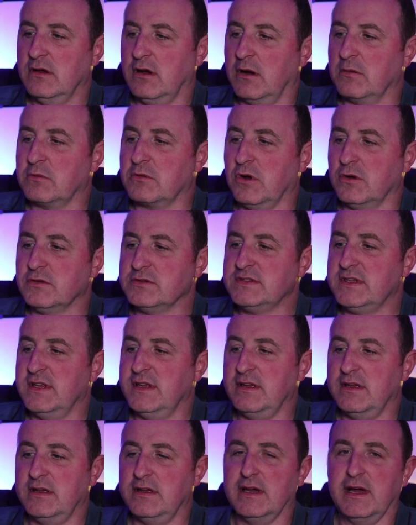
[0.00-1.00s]
I'm
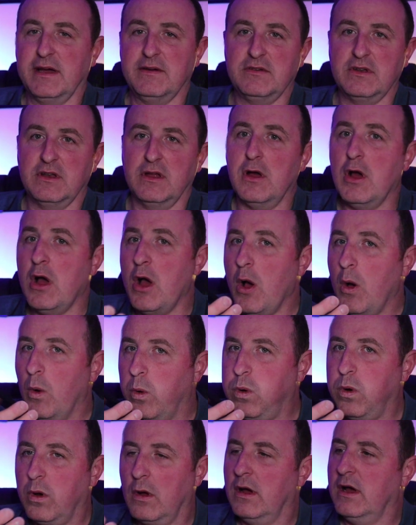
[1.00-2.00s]
constantly having to
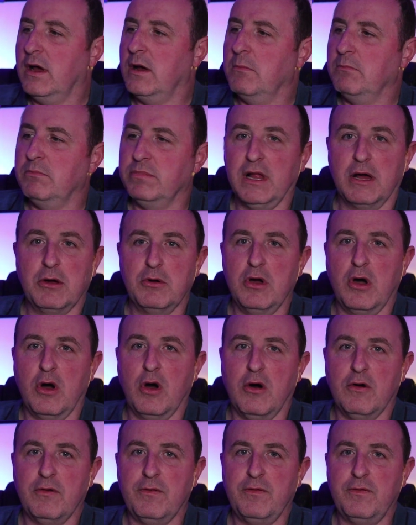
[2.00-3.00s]
blow it
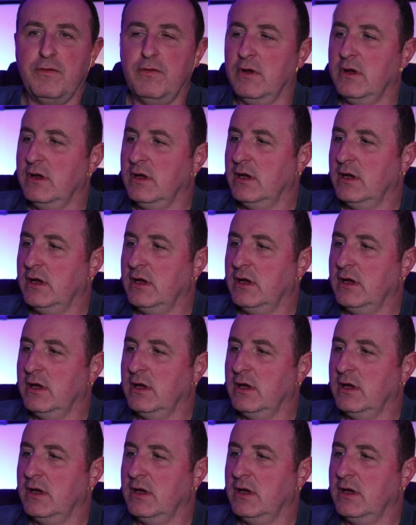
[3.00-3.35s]
off,